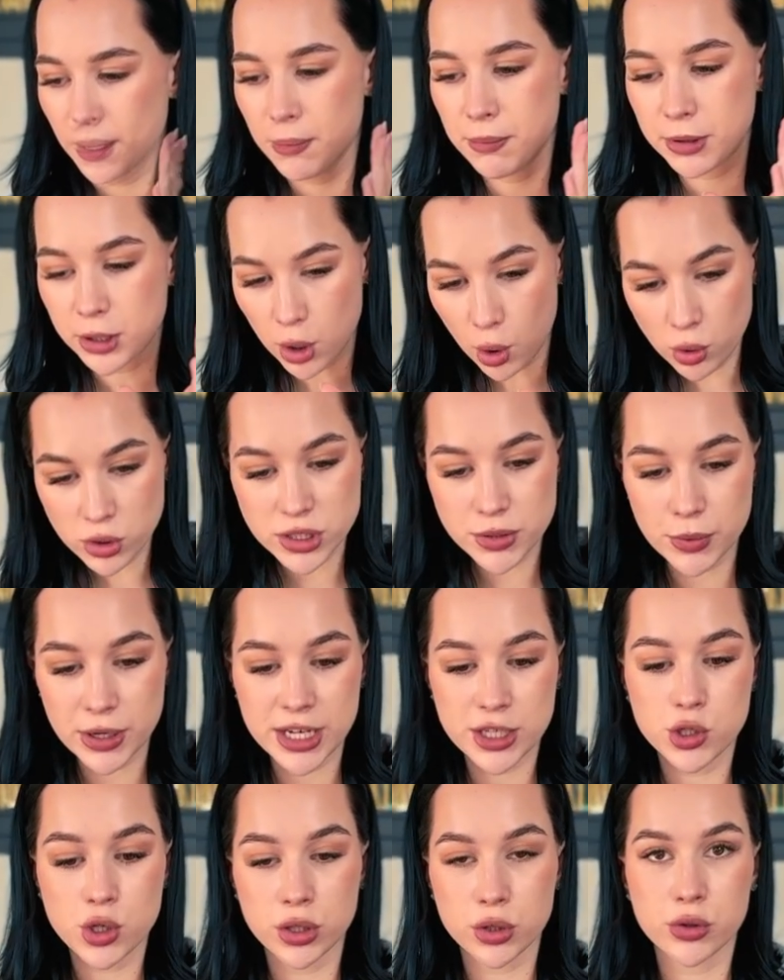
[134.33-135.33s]
But also we
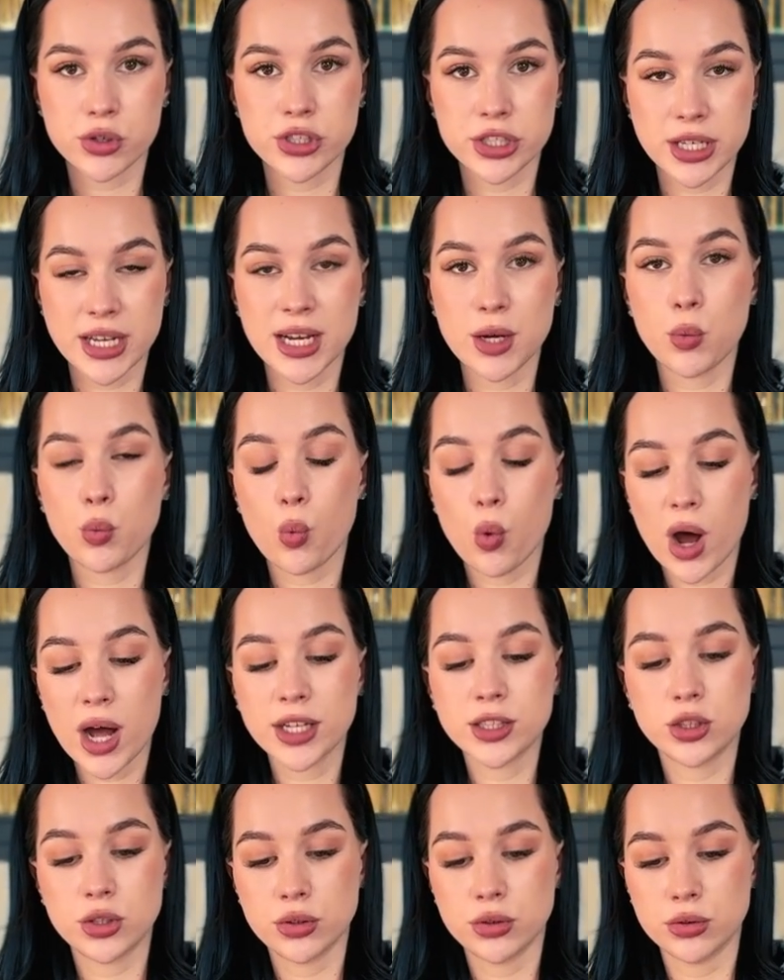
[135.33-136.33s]
need to understand
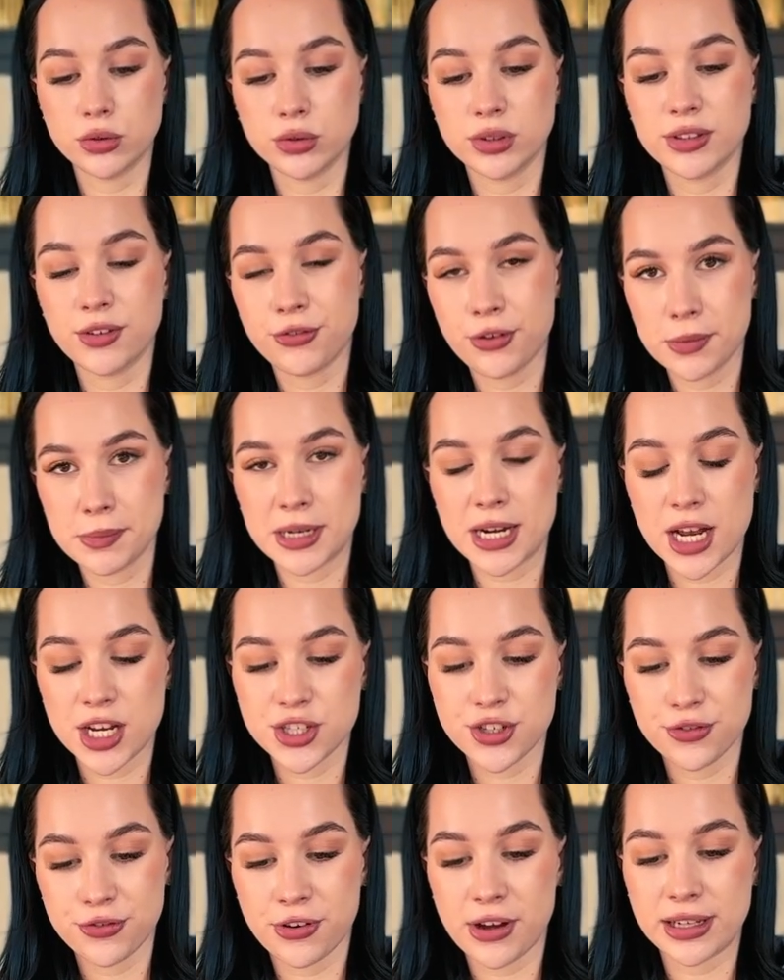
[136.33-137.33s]
what do the
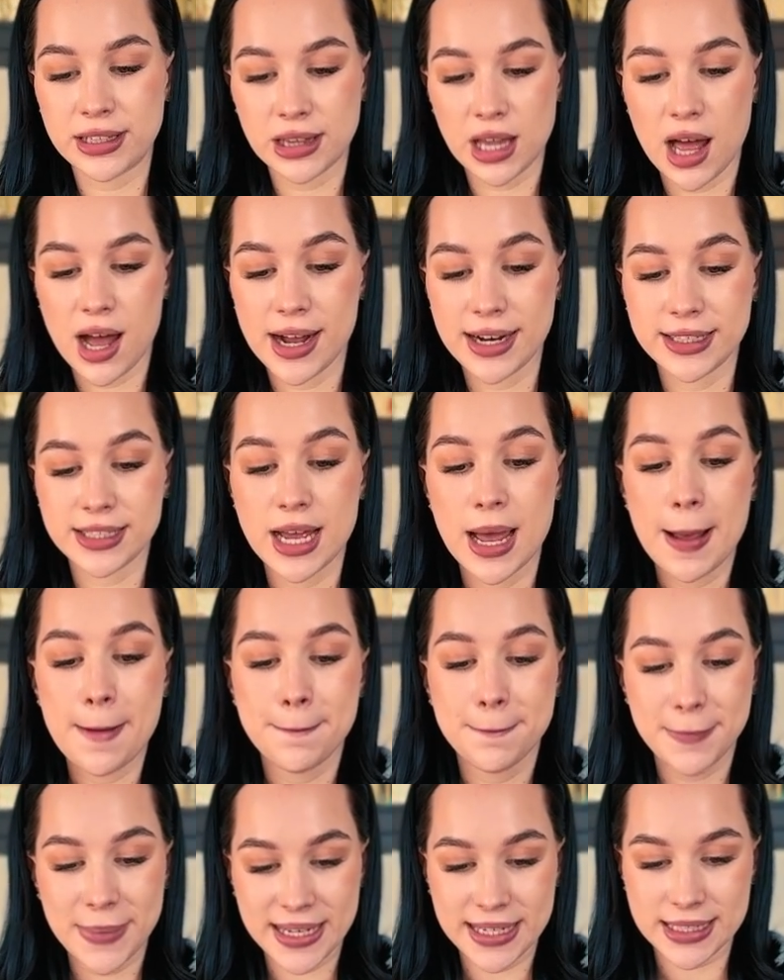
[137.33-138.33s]
Fibonacci Fun line
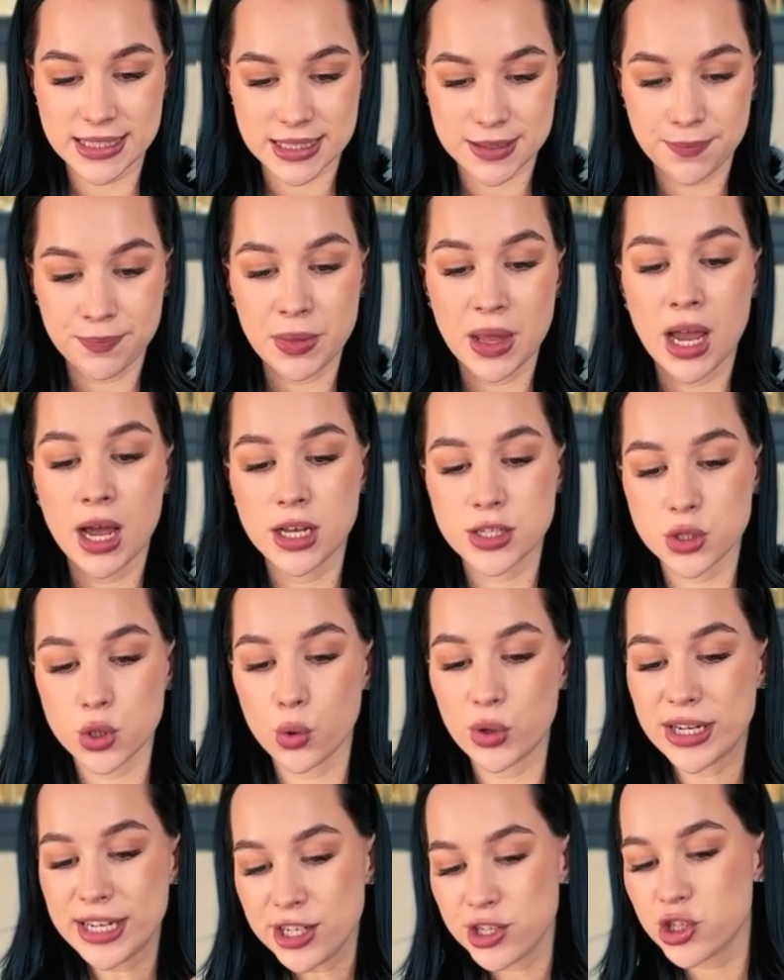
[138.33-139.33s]
means.
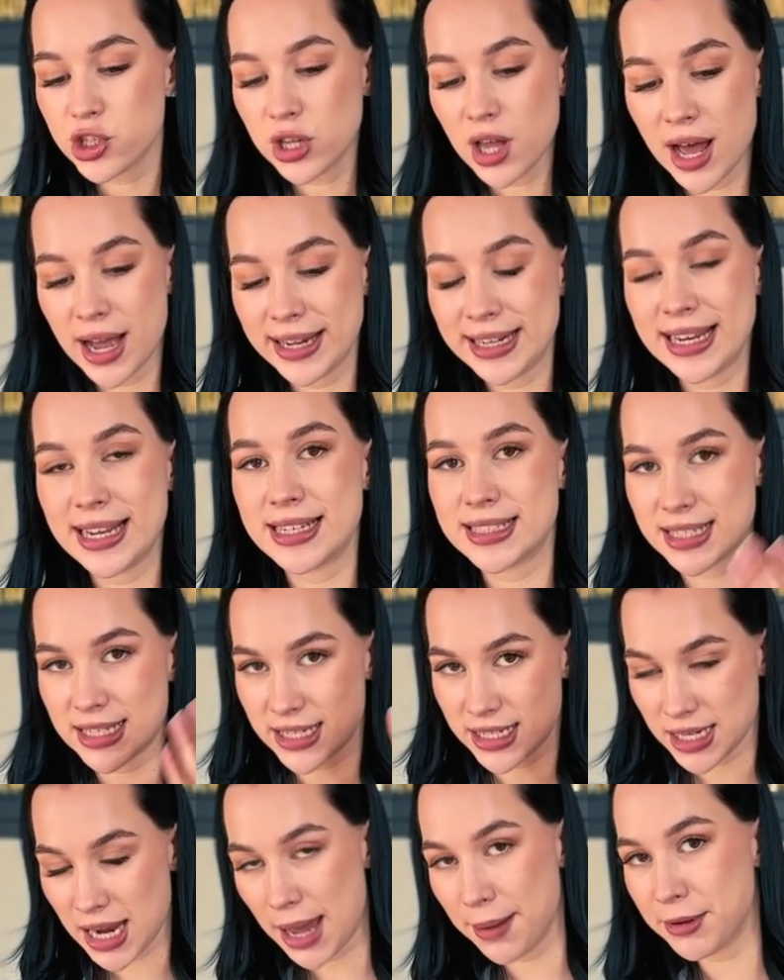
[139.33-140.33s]
So each line is a
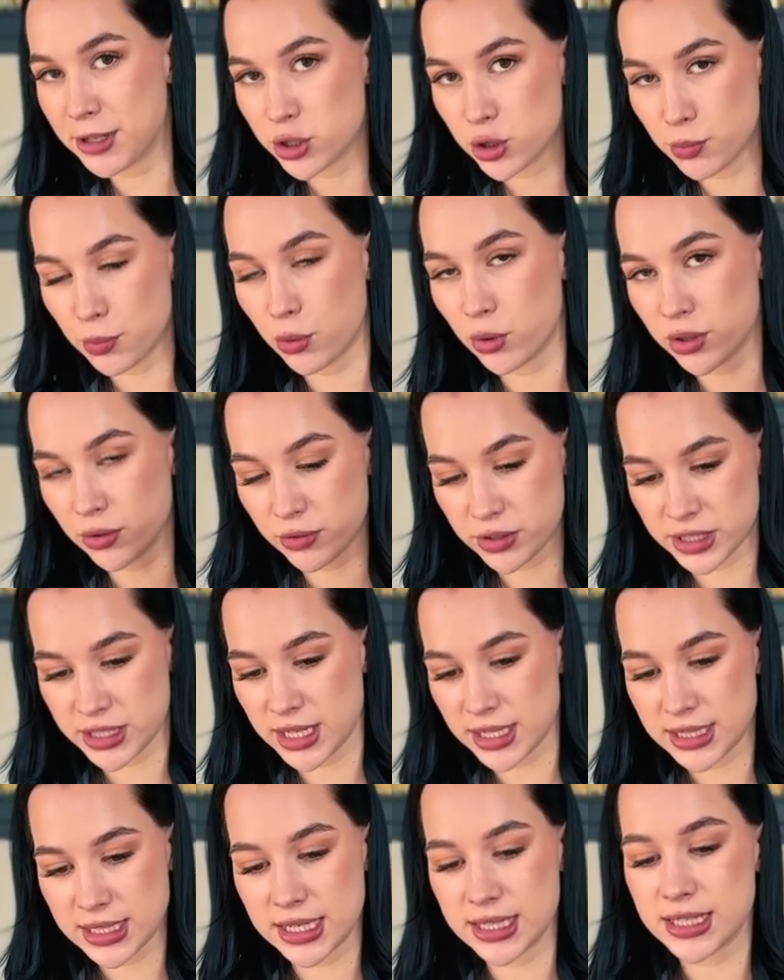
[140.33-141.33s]
dynamic support and
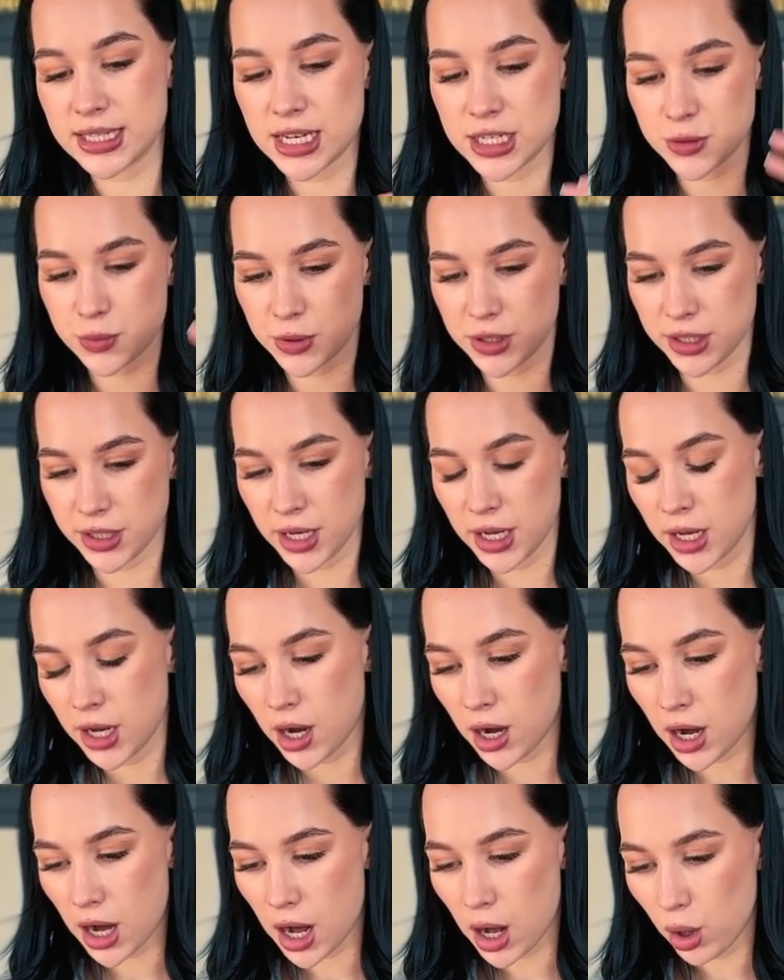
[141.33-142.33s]
resistance, as we
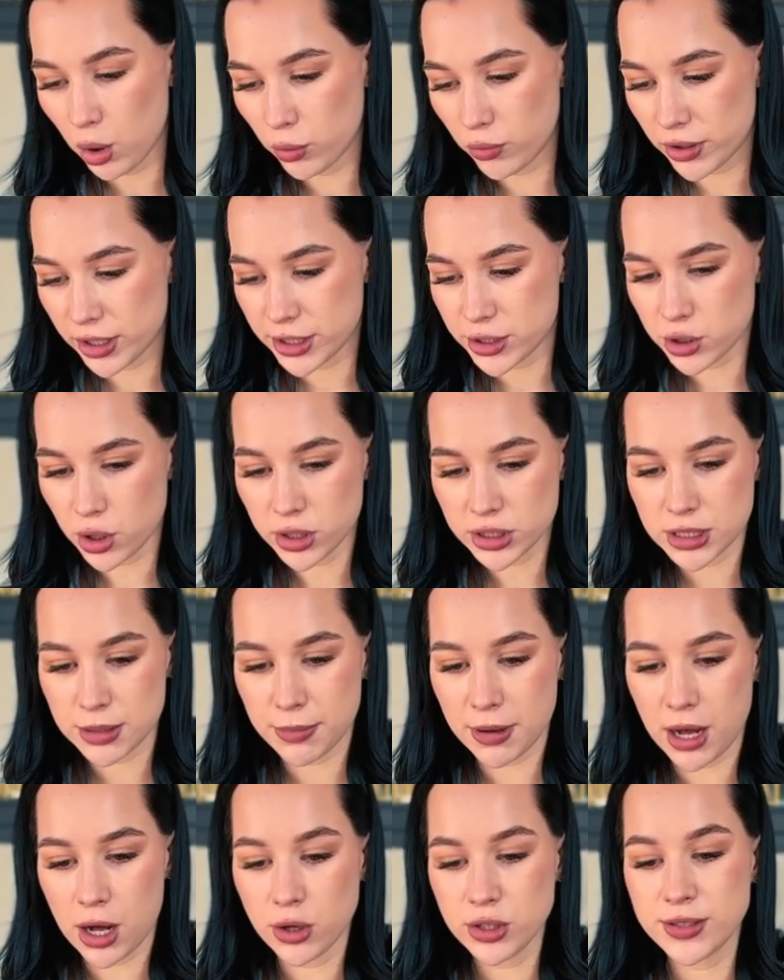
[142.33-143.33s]
already talked
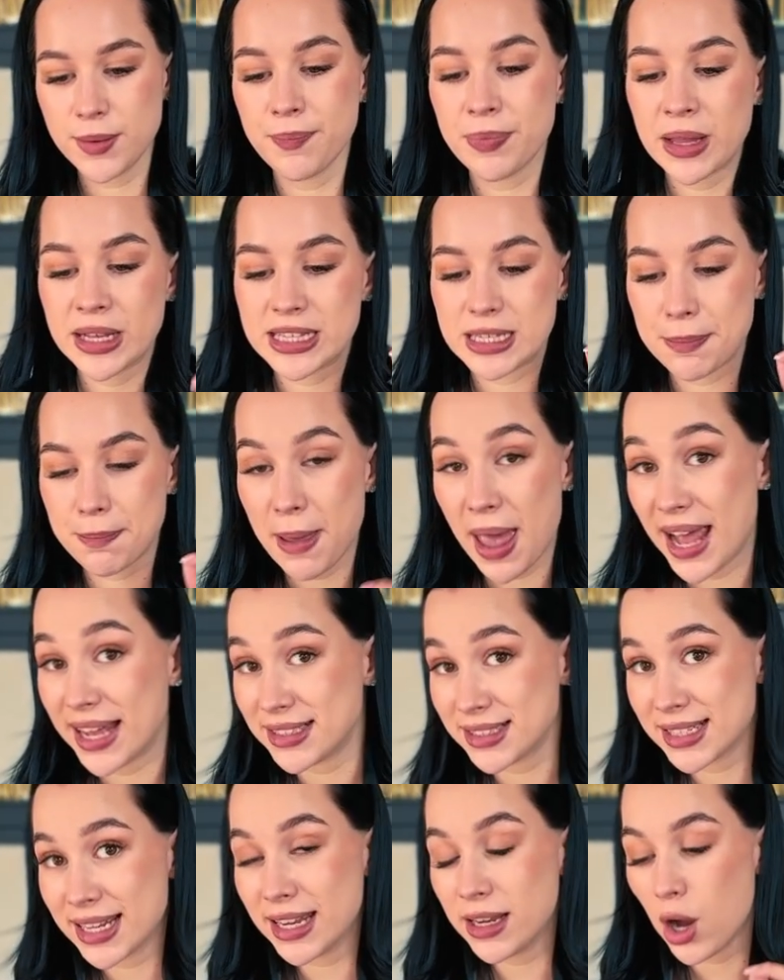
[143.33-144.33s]
about,
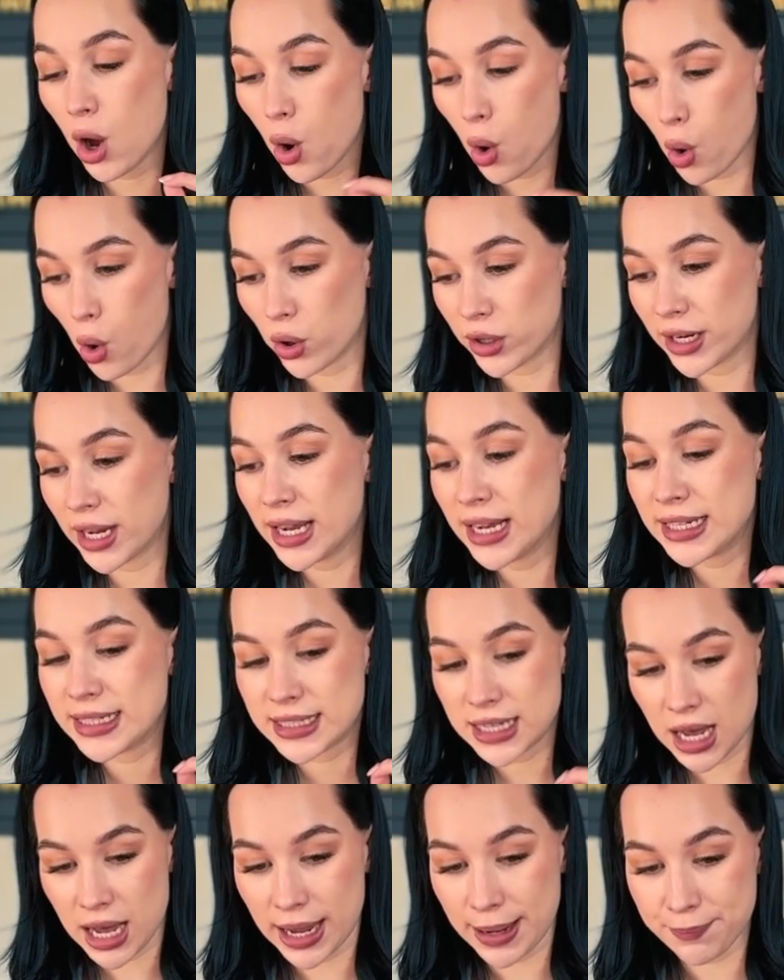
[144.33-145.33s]
depending on
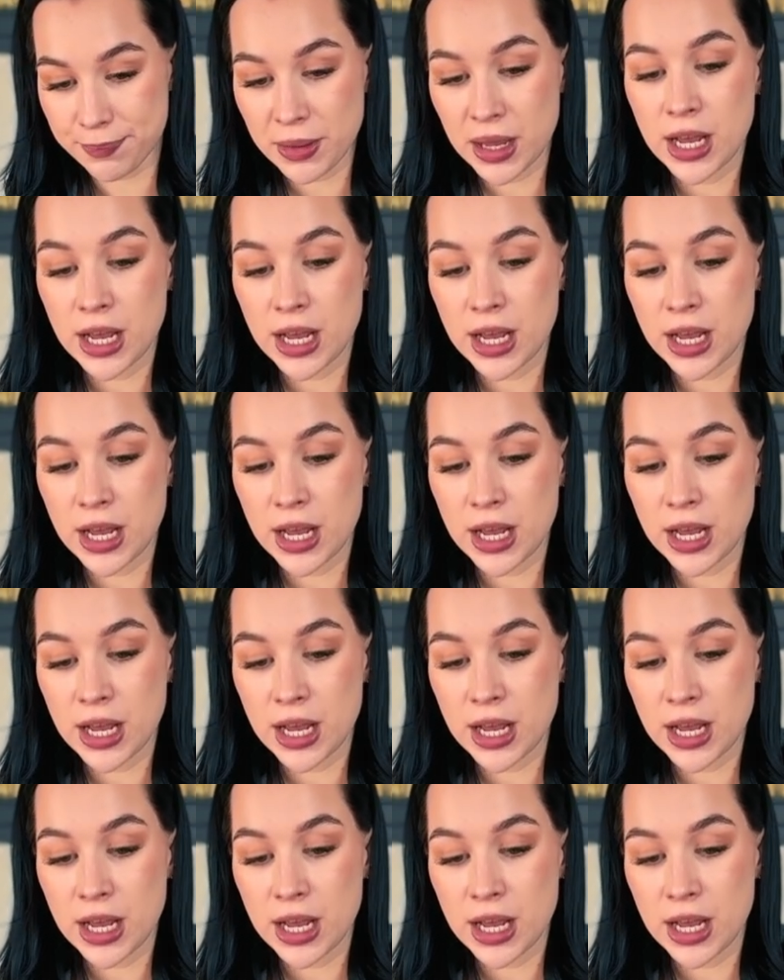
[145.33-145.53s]
time.